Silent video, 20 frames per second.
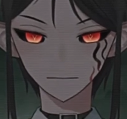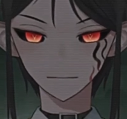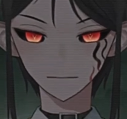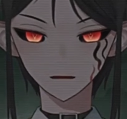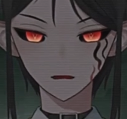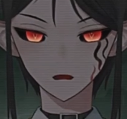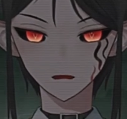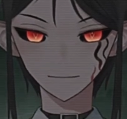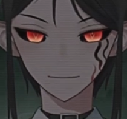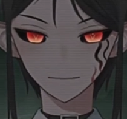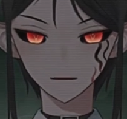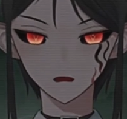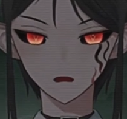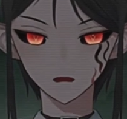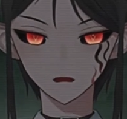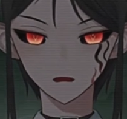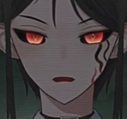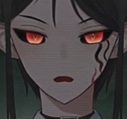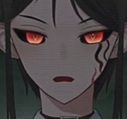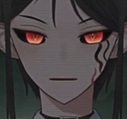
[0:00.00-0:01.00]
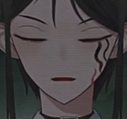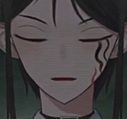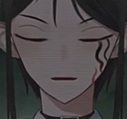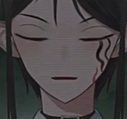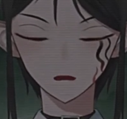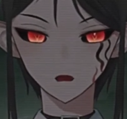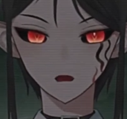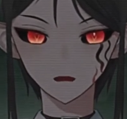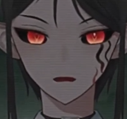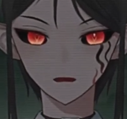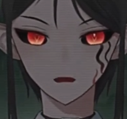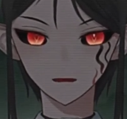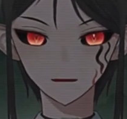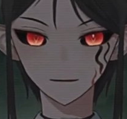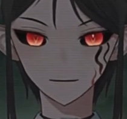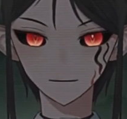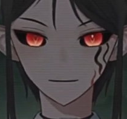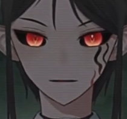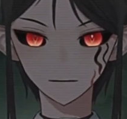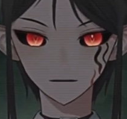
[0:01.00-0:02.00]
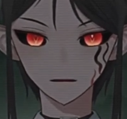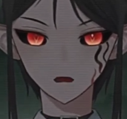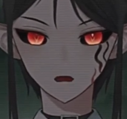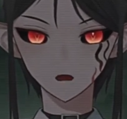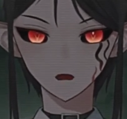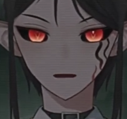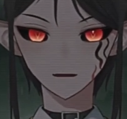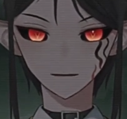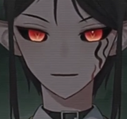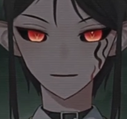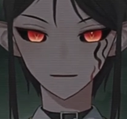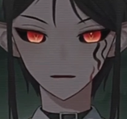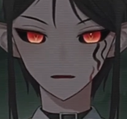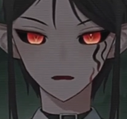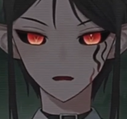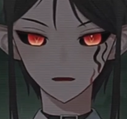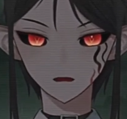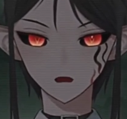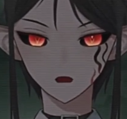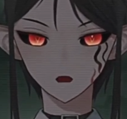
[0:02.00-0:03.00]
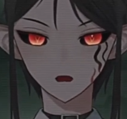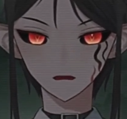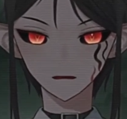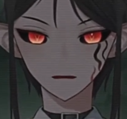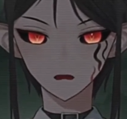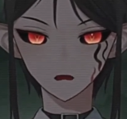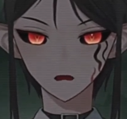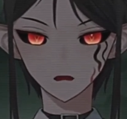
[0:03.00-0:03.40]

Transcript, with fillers: I figured I would try to get some rest without